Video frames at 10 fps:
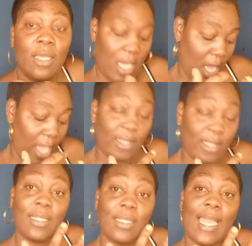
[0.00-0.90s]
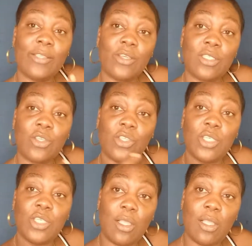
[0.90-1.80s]
I used to like just touch the
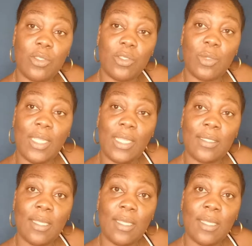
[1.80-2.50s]
clothes with it